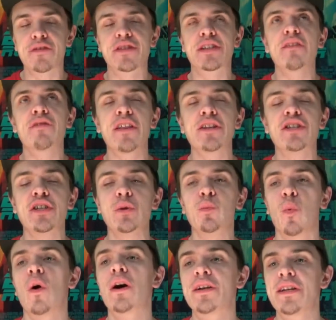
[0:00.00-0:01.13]
Stuff that she
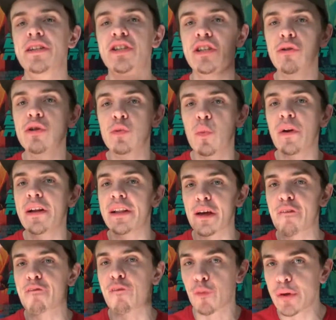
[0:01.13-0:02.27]
wanted. She always wanted, like,
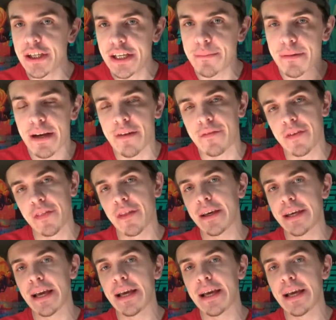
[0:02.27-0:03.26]
freedom and everything.